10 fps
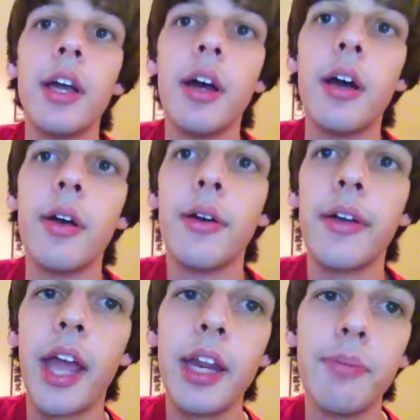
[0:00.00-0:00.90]

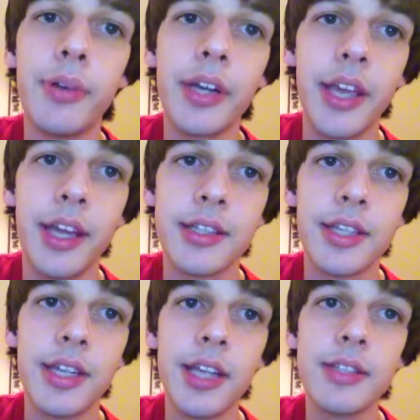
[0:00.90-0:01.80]
any brick hands,
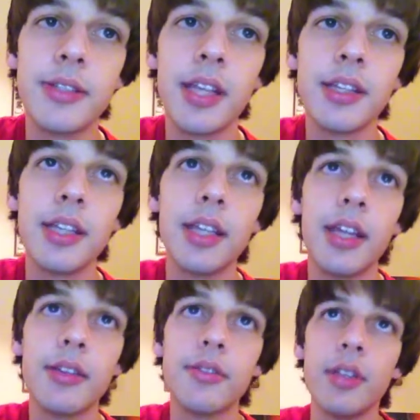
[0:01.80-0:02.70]
and that's something
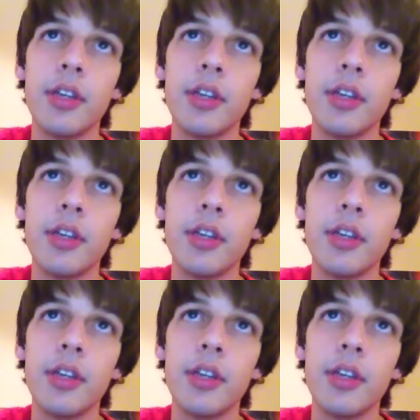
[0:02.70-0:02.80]
that